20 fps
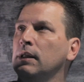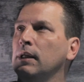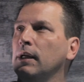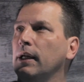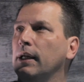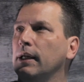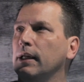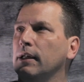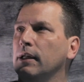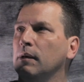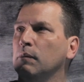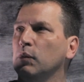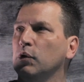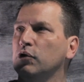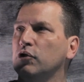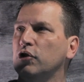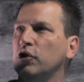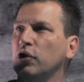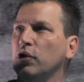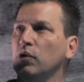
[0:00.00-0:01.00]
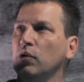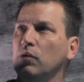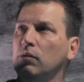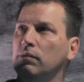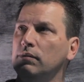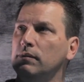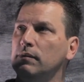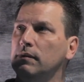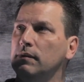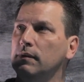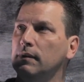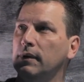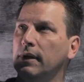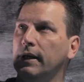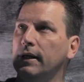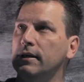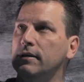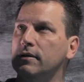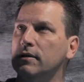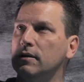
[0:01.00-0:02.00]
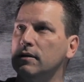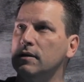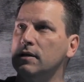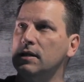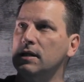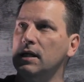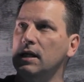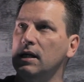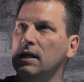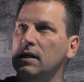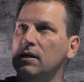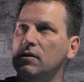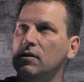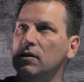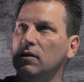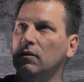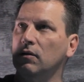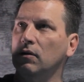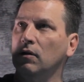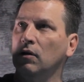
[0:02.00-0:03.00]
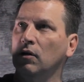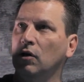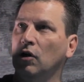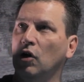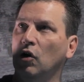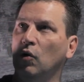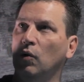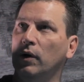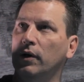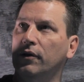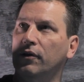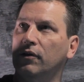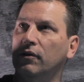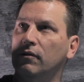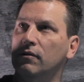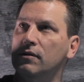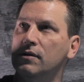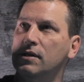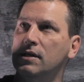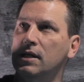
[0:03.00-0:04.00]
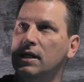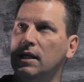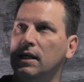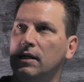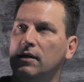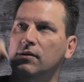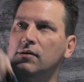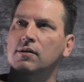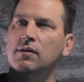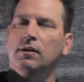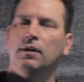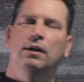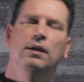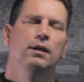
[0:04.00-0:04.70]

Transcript: And number two is C's go with C's.